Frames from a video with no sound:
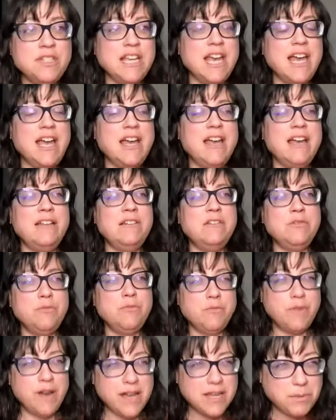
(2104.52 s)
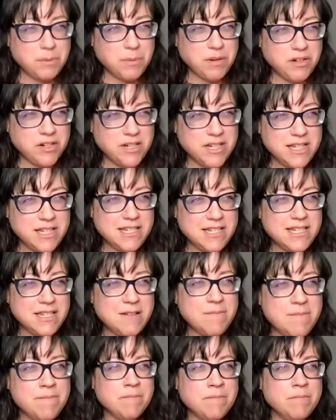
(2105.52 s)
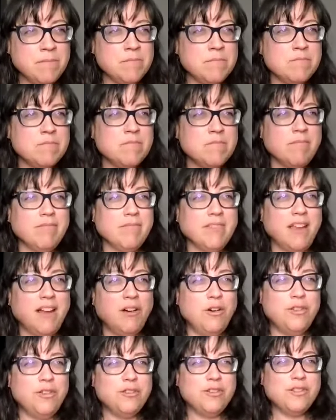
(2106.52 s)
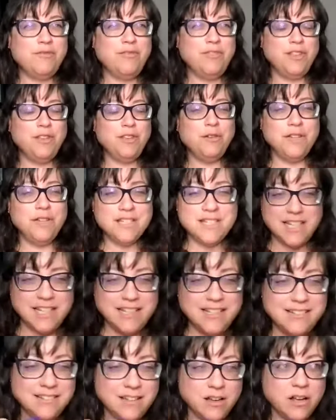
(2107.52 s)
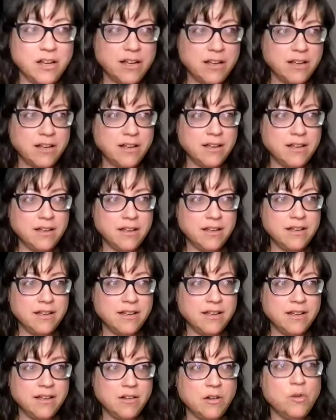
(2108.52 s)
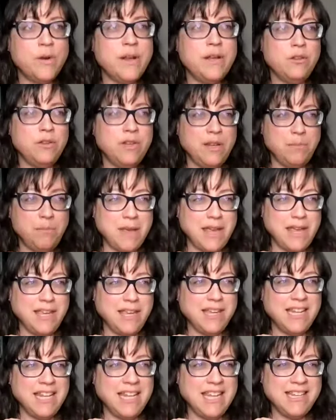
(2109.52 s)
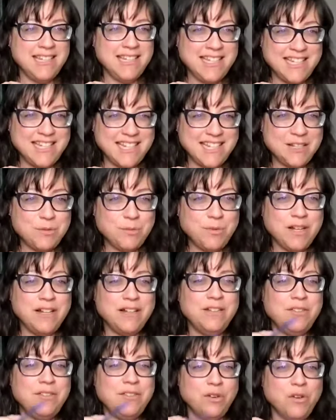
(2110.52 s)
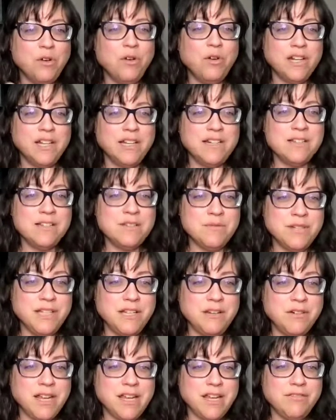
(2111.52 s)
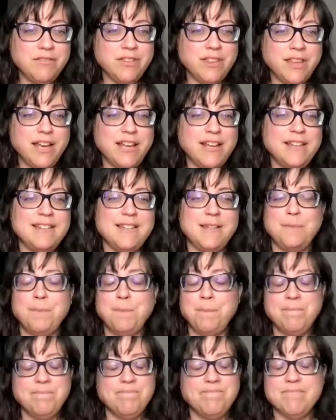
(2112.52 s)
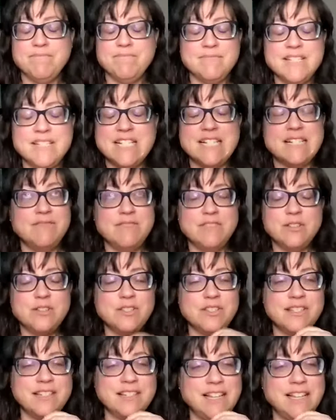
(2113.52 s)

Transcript: and raspberries. Oh, there's a few because and you need manganese as well. So coconut is really great for that. And yeah, there's